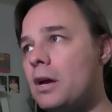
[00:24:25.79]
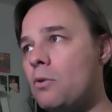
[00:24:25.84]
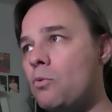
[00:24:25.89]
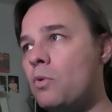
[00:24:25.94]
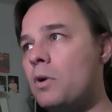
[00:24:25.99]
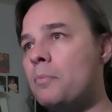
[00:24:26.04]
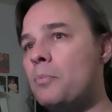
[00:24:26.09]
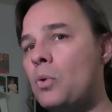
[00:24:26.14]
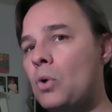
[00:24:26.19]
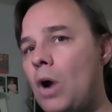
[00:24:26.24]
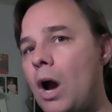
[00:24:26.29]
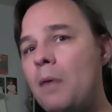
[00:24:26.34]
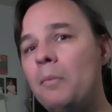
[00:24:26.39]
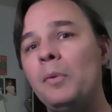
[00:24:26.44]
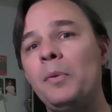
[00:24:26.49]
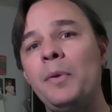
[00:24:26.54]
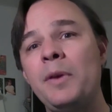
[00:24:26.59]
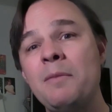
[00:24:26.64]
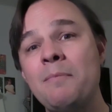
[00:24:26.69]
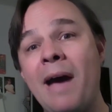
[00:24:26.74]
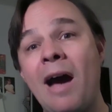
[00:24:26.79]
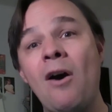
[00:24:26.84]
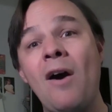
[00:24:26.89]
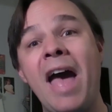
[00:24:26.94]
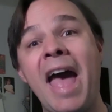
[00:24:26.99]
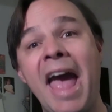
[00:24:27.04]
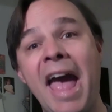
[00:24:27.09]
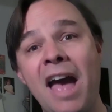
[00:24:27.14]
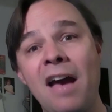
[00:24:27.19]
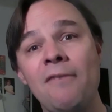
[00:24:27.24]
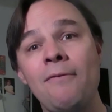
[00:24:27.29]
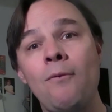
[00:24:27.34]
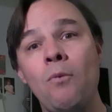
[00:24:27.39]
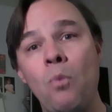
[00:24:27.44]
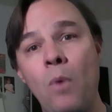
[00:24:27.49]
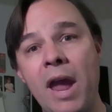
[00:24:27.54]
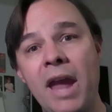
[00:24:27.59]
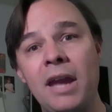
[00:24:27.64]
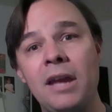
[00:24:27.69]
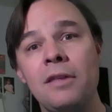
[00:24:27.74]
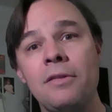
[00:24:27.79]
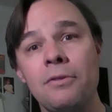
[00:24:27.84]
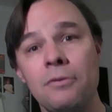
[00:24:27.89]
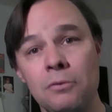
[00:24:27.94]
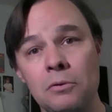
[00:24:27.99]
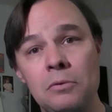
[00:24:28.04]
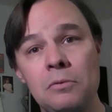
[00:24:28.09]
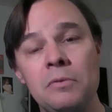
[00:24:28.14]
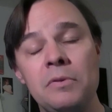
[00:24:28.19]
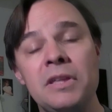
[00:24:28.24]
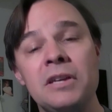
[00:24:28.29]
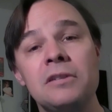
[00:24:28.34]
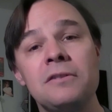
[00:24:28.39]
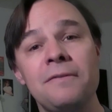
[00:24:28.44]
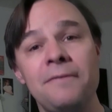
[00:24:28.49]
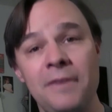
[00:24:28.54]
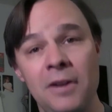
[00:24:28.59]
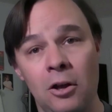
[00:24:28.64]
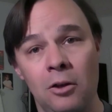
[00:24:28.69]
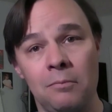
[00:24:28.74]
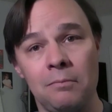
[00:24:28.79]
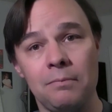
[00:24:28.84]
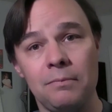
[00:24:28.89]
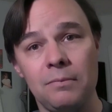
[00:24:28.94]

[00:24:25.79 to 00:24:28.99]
we're probably about halfway through this film.